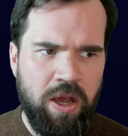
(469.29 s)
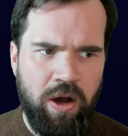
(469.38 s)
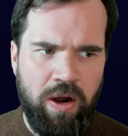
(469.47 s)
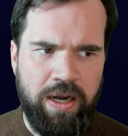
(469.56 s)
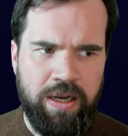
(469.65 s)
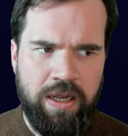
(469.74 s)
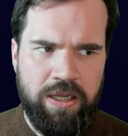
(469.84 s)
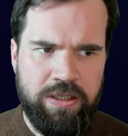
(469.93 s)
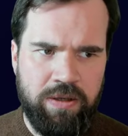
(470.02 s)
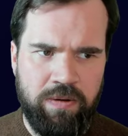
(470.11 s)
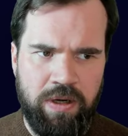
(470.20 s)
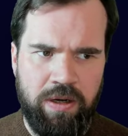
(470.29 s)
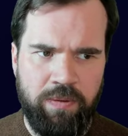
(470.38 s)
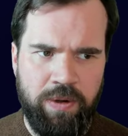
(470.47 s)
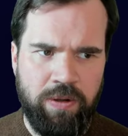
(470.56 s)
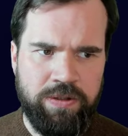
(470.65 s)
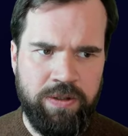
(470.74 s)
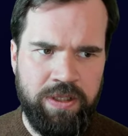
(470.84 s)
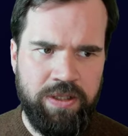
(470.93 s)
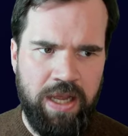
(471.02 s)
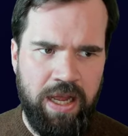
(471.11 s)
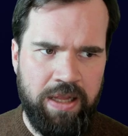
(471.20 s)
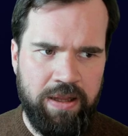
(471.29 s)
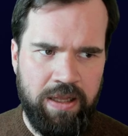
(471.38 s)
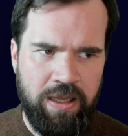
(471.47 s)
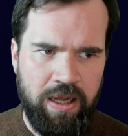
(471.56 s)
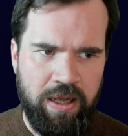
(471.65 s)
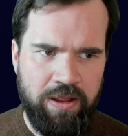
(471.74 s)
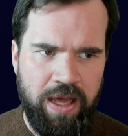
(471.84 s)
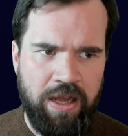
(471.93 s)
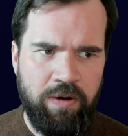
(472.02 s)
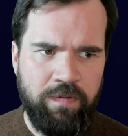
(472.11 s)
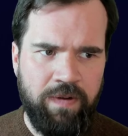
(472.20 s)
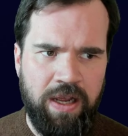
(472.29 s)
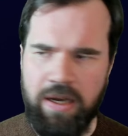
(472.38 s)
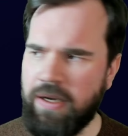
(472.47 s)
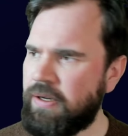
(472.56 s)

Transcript: All right, so we also need to add the header file.